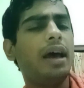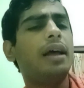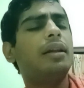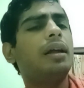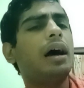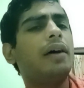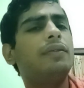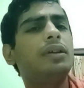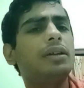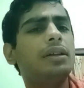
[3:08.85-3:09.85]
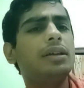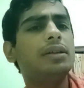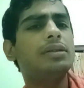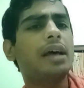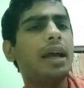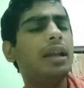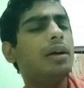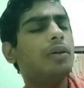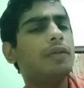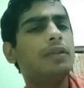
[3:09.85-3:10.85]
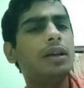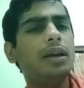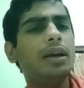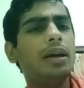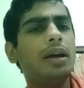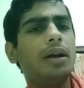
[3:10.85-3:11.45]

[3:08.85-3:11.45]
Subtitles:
And after the signing of the